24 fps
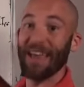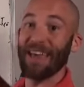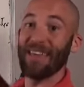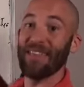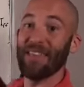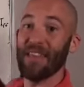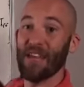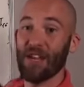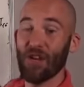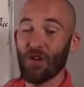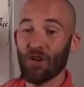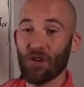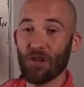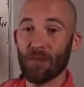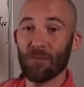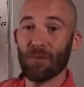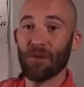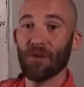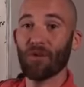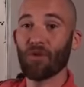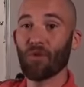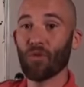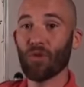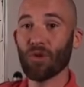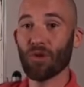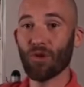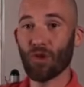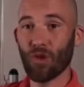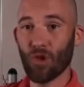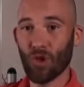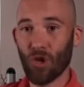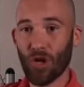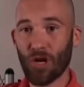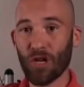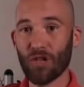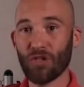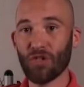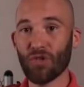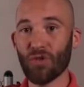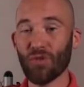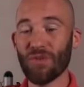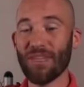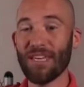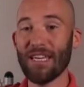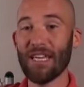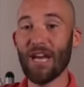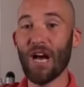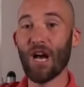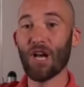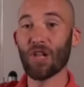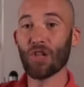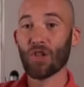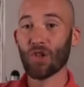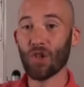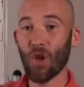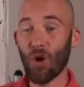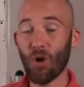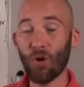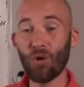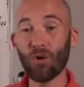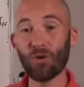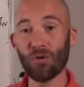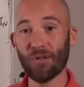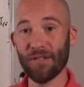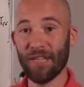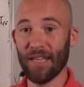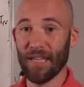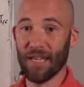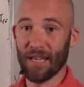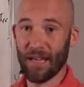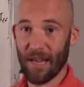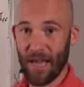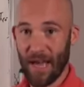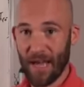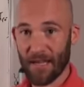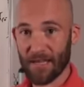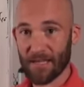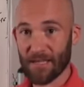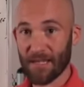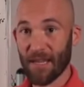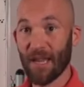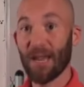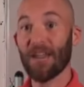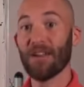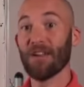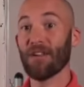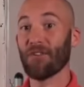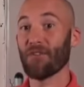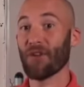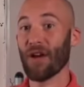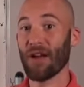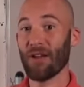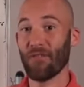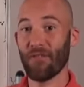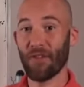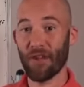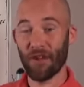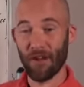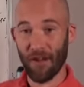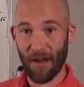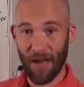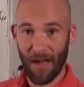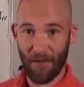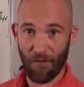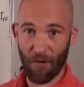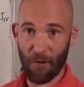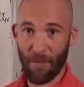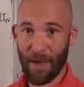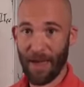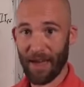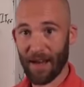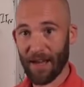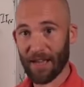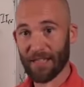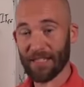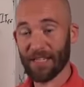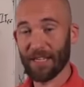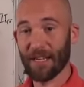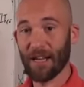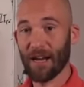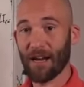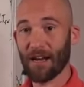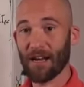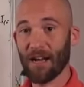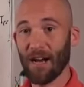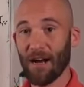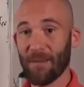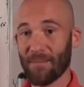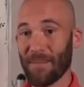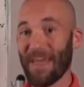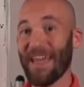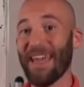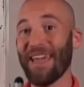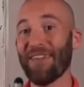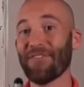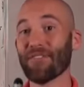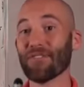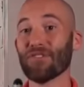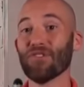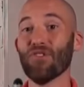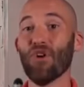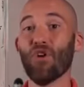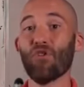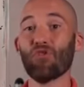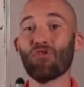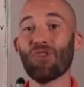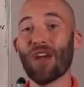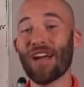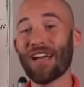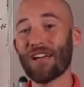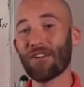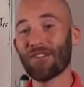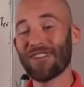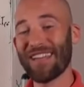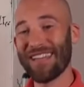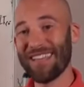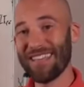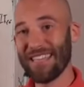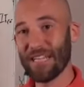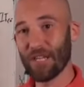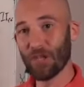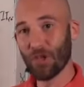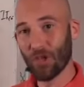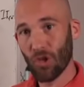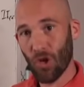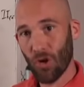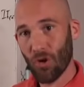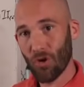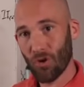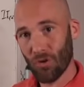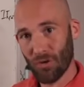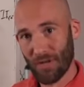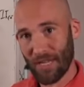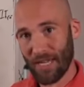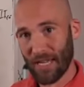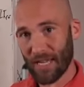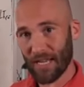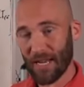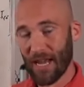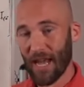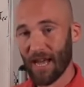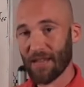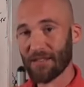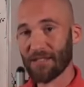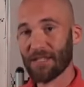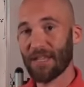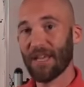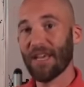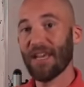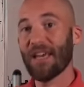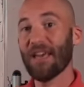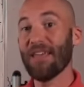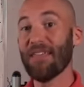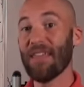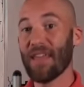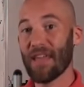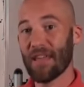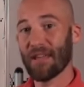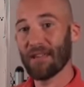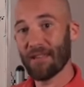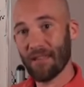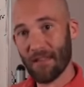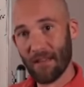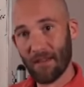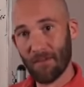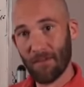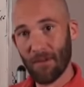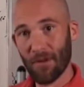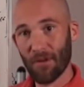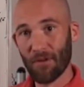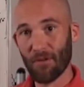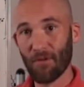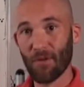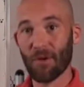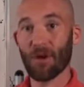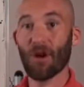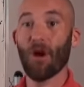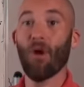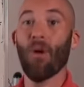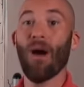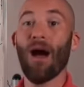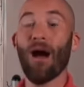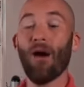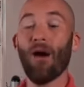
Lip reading: then your computer will look to the local DNS to try to figure out everymanit.com. If there's no record in the local DNS, then the computer will go